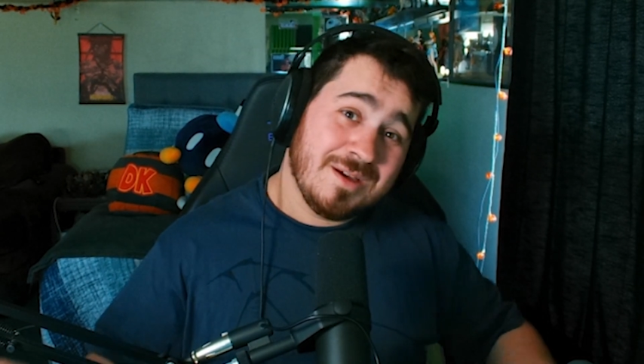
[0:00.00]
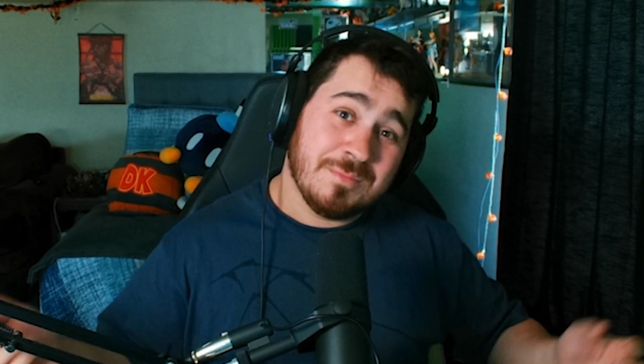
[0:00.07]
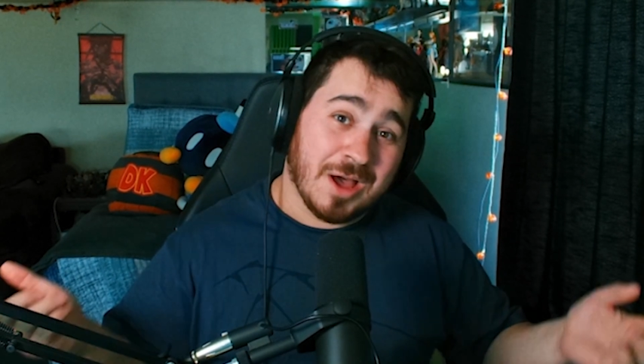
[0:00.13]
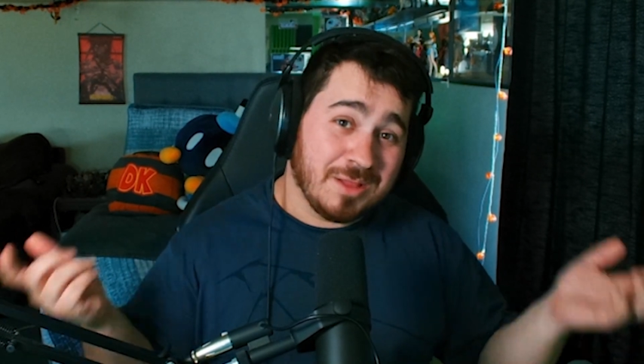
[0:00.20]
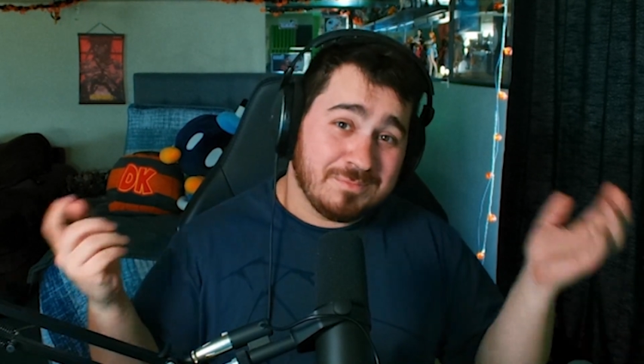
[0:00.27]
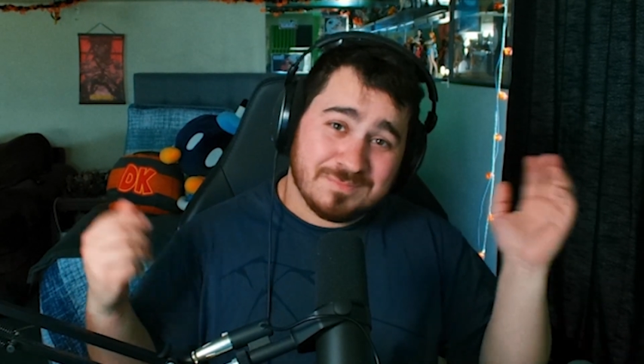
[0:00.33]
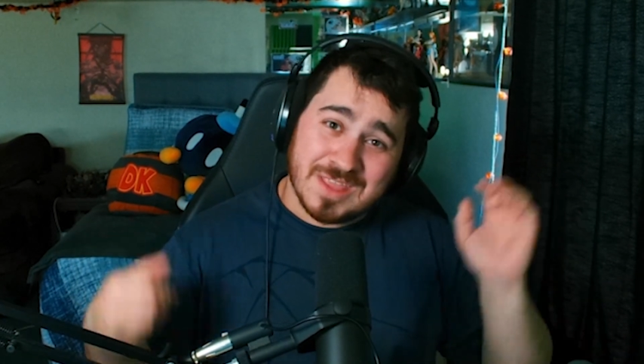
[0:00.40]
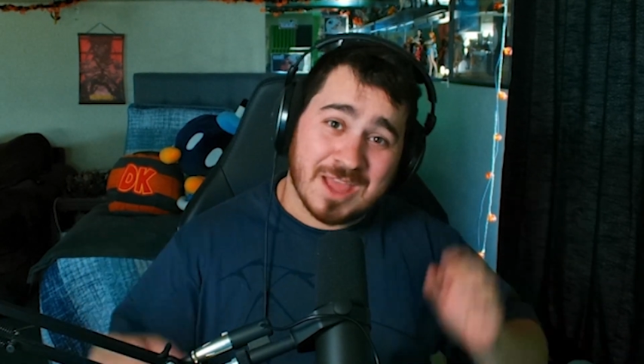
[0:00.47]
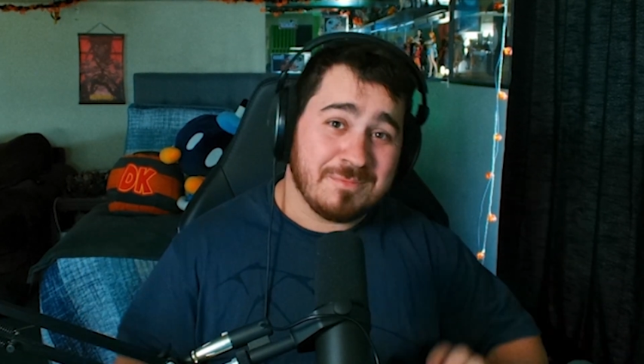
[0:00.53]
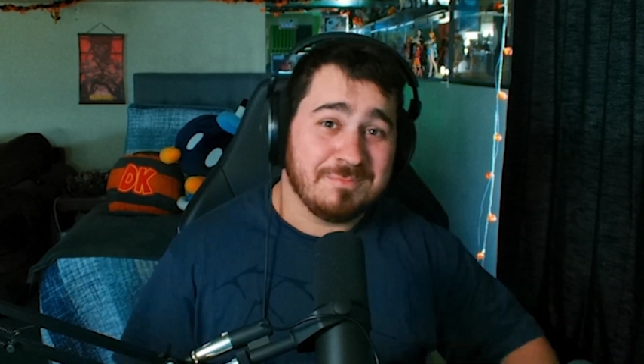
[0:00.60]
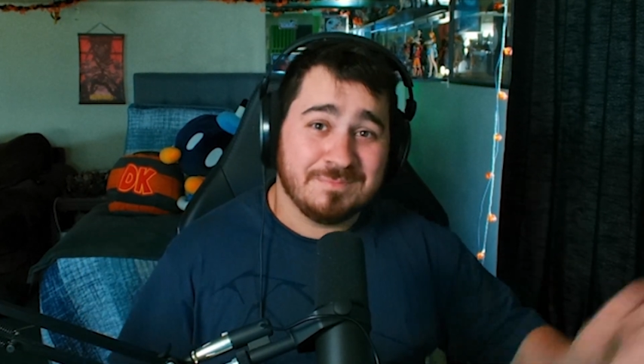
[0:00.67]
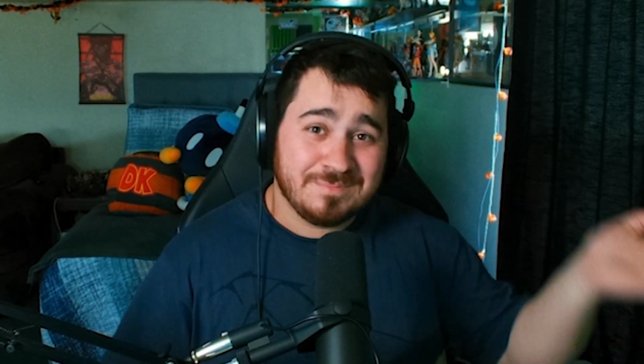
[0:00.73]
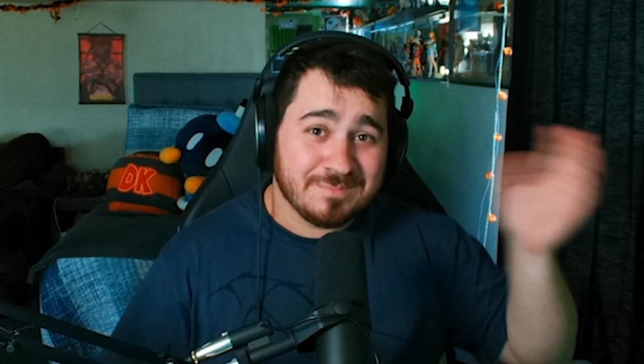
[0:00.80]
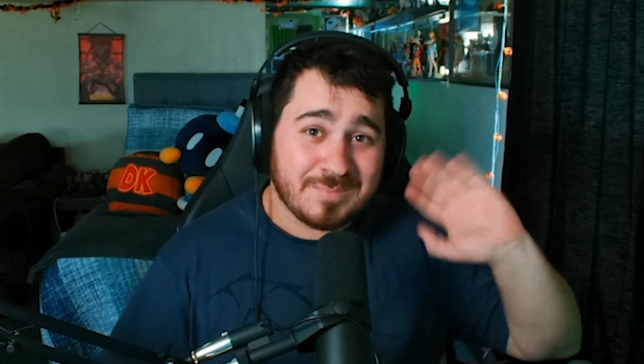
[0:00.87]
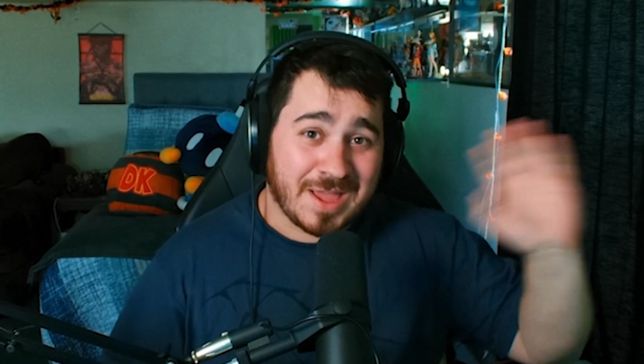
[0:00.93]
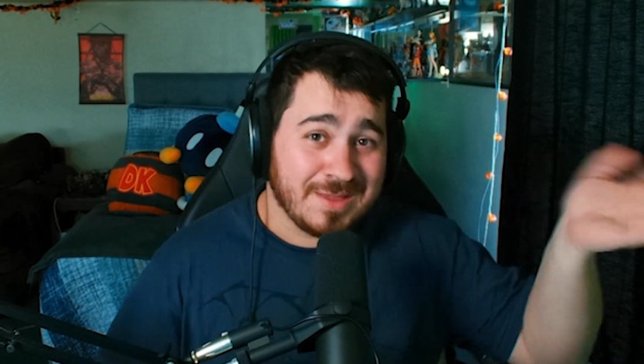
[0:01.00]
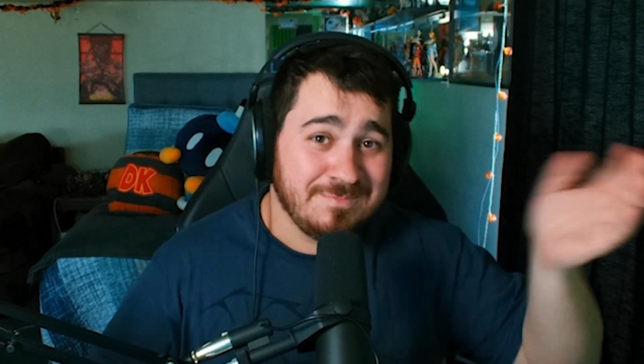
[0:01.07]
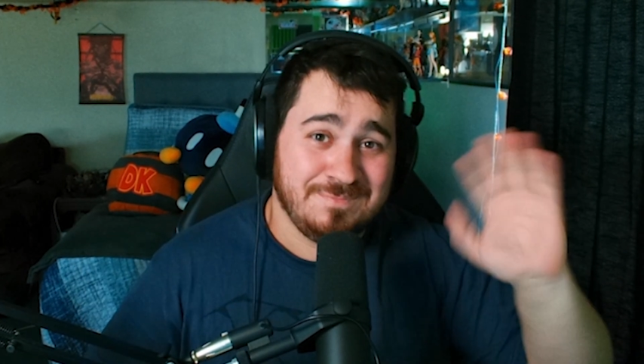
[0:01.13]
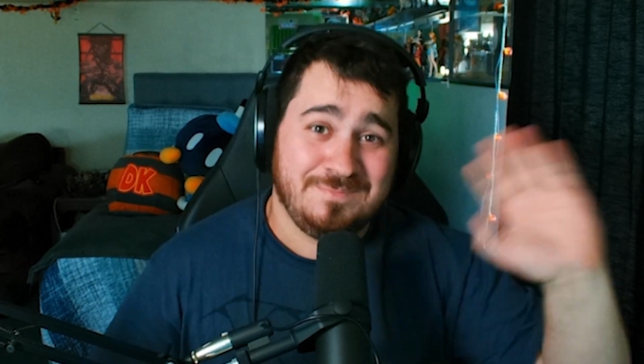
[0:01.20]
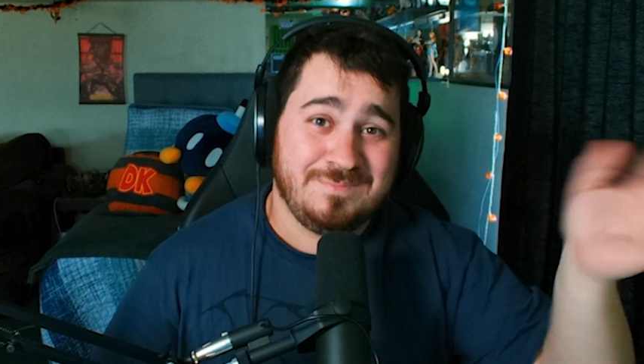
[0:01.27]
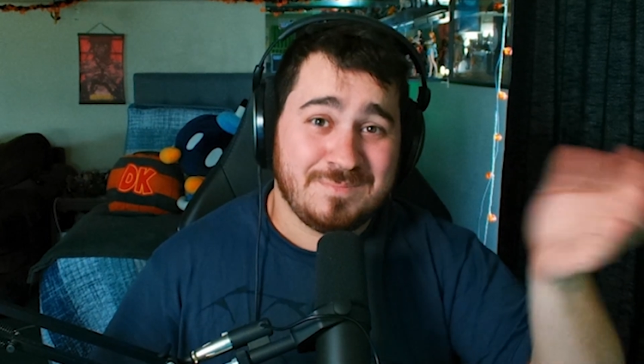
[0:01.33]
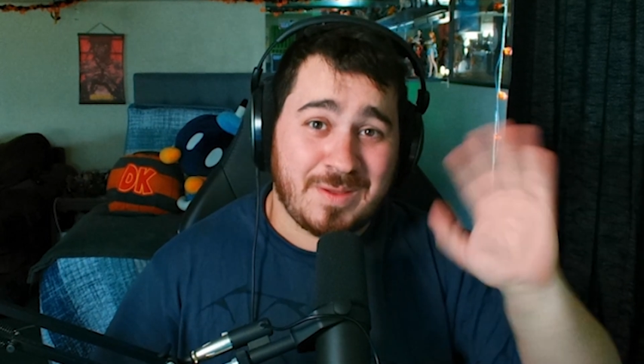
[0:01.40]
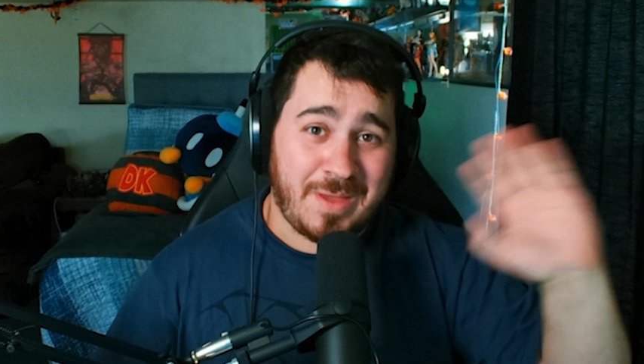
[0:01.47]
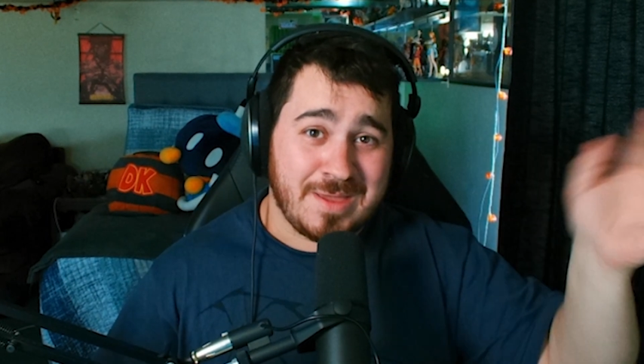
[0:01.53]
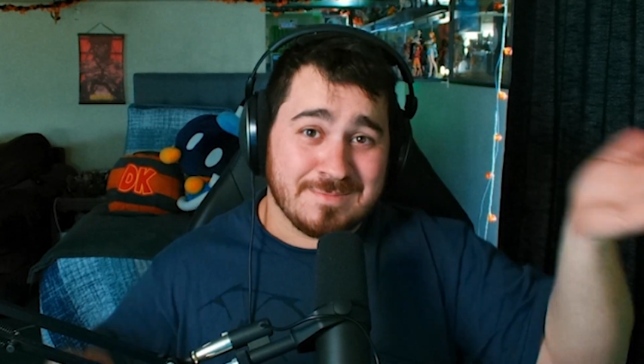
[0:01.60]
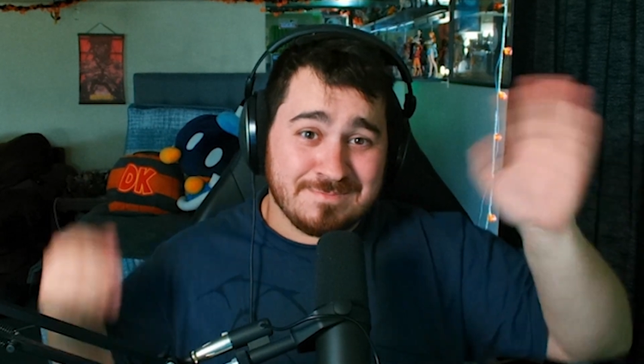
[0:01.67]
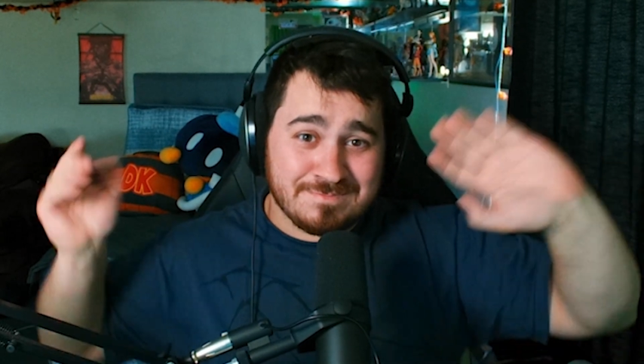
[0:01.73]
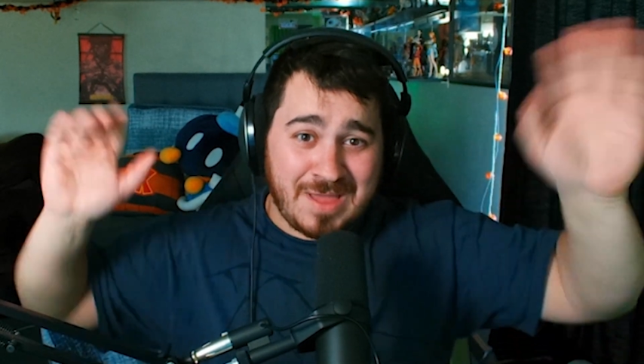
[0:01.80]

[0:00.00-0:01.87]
But yeah, bye. Bye-bye.